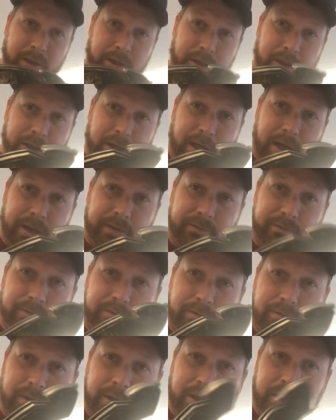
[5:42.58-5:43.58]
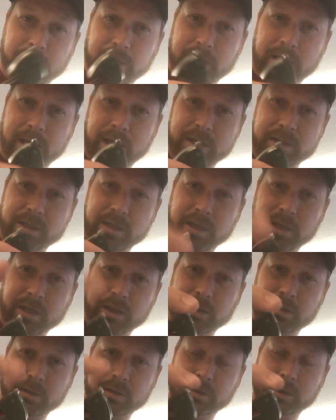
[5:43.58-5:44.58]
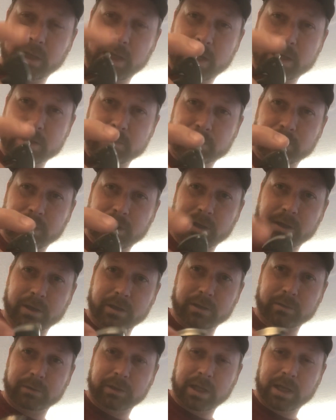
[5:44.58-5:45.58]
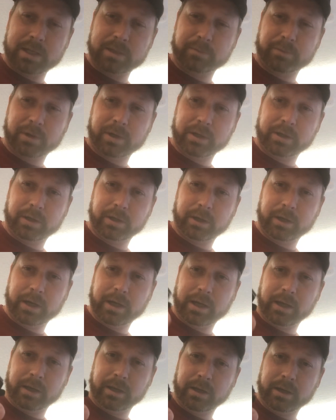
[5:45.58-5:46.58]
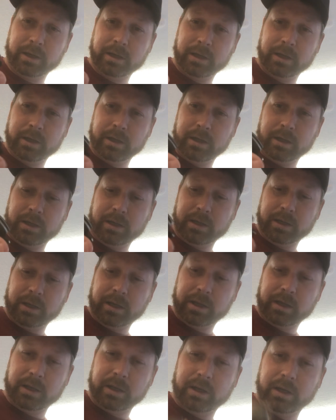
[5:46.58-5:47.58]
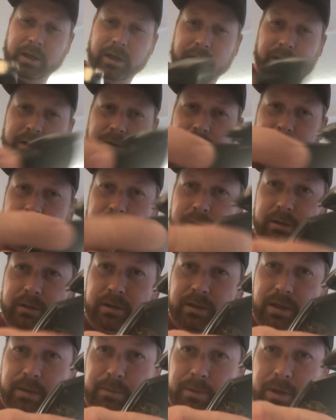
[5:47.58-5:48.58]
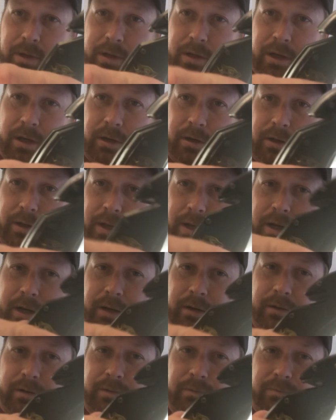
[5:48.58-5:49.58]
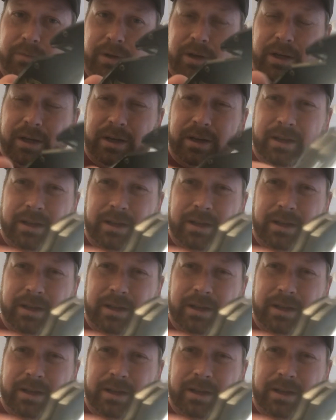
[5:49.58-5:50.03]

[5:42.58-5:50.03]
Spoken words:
knife, and it has a glass breaker and a seatbelt cutter there. But